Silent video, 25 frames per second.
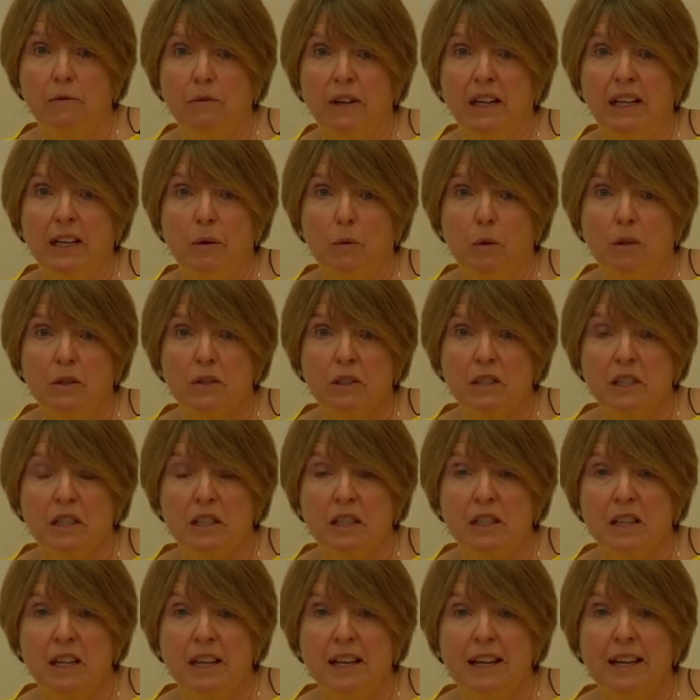really
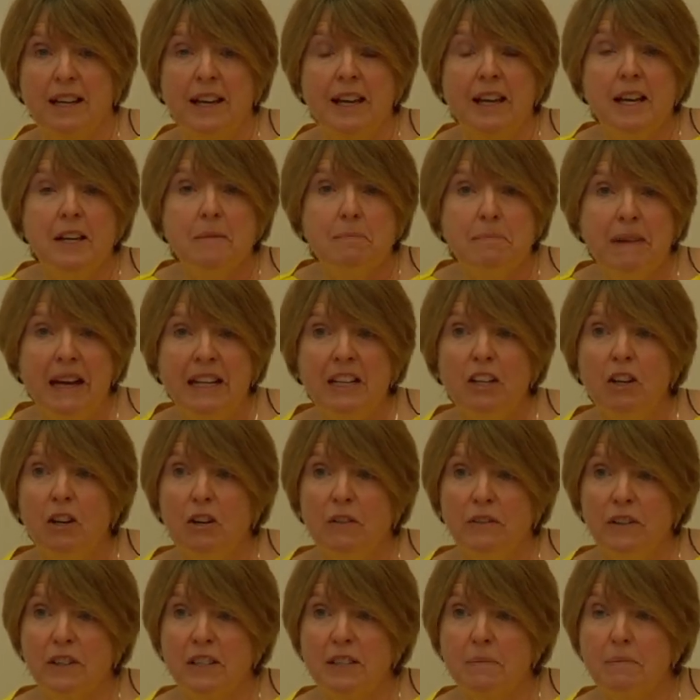wanted. Many
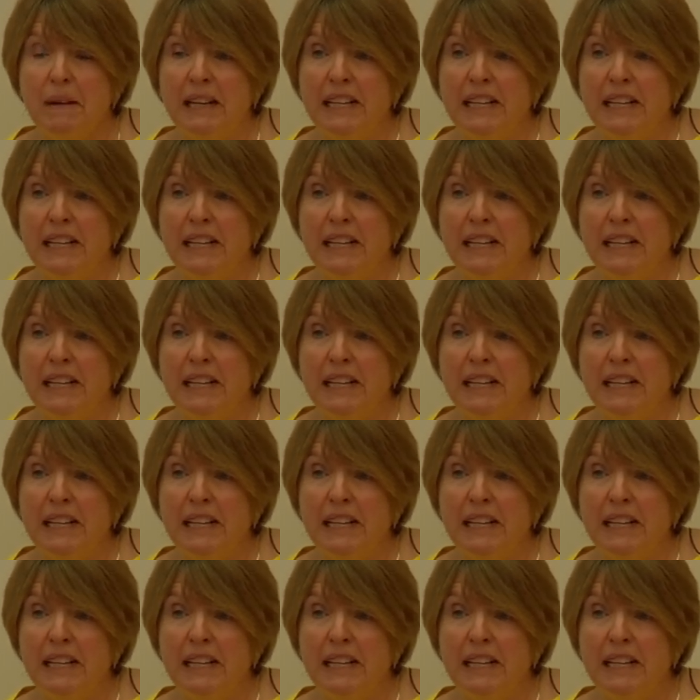of us,